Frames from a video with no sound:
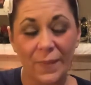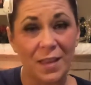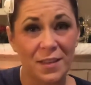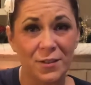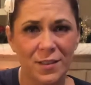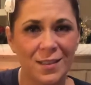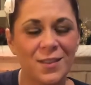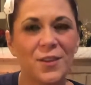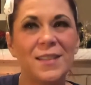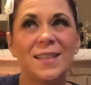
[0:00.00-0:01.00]
There's
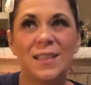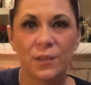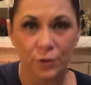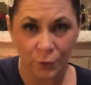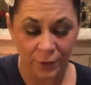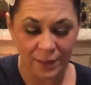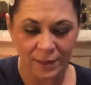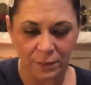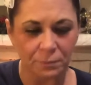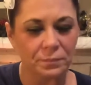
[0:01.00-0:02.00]
dishonesty here,
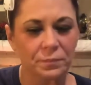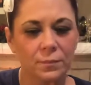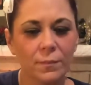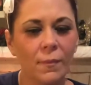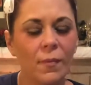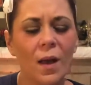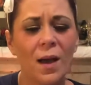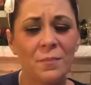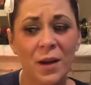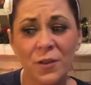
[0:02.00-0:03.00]
Taurus,
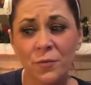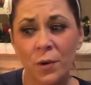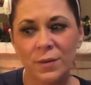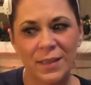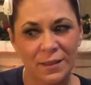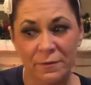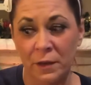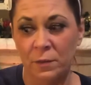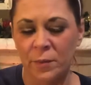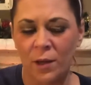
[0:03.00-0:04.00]
and my throat is
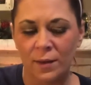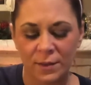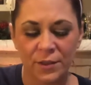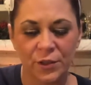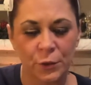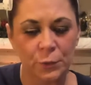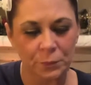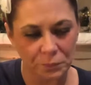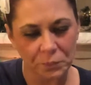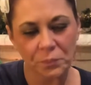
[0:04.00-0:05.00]
very blocked. So
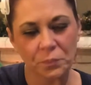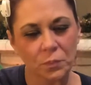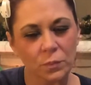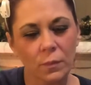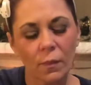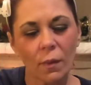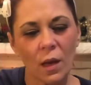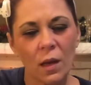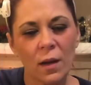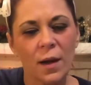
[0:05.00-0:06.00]

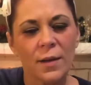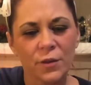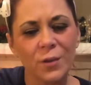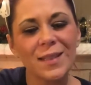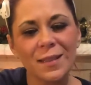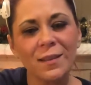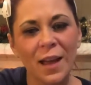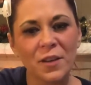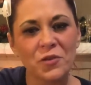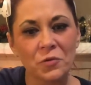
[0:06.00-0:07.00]
there is a
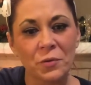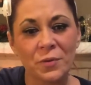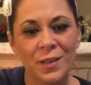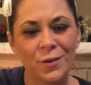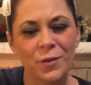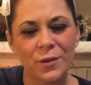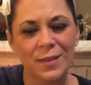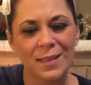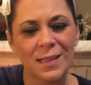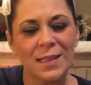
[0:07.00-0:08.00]
lack of truth here. There
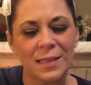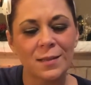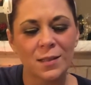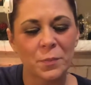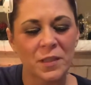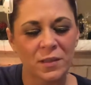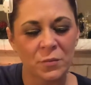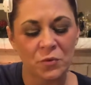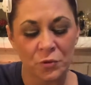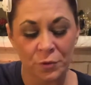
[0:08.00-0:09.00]
is a need to speak some
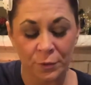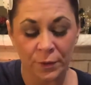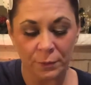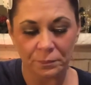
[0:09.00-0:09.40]
truth.